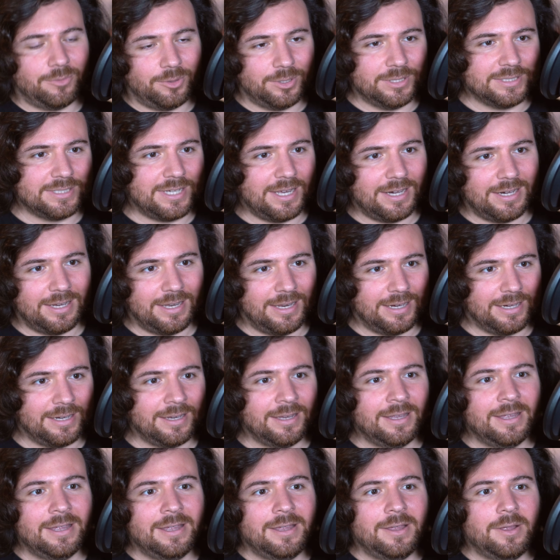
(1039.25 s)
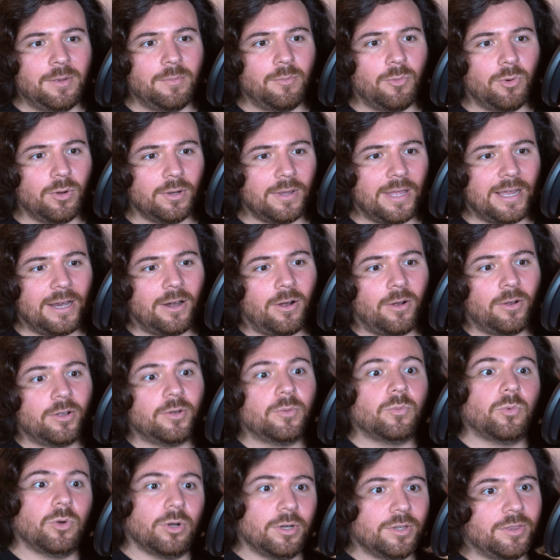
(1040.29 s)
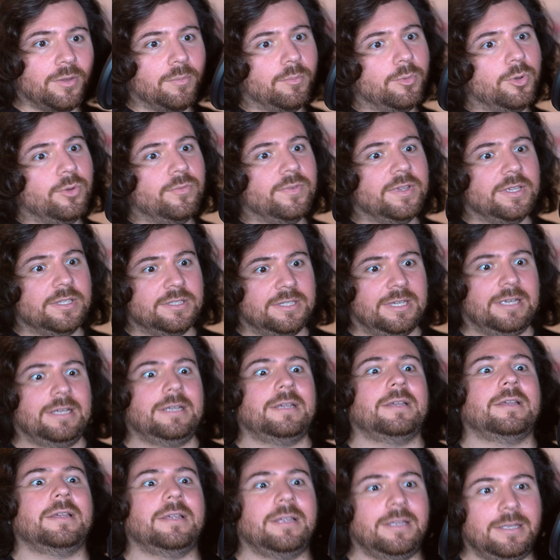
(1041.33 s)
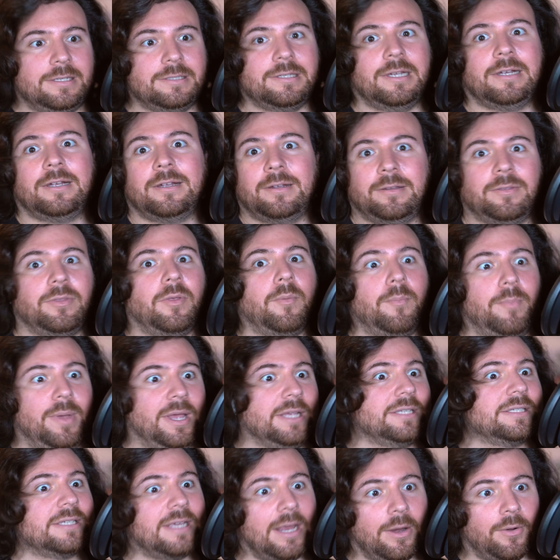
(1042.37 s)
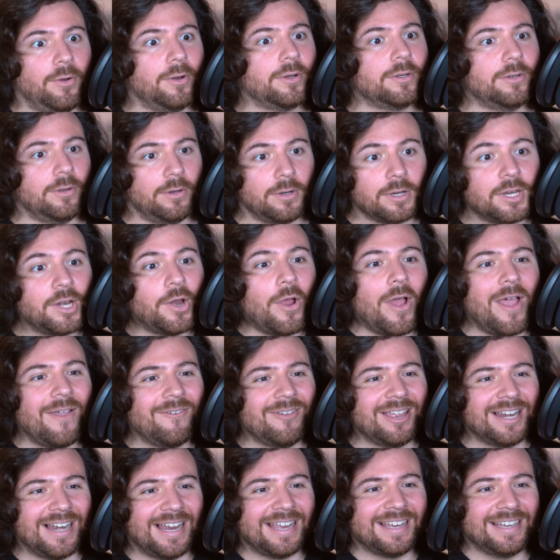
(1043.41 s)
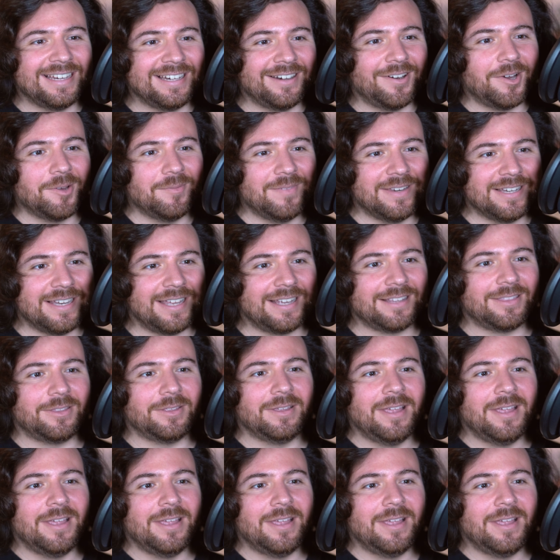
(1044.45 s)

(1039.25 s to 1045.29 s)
where he's kind of like more lighthearted, where in the movie it's like he's like the best character. You know what I mean? Like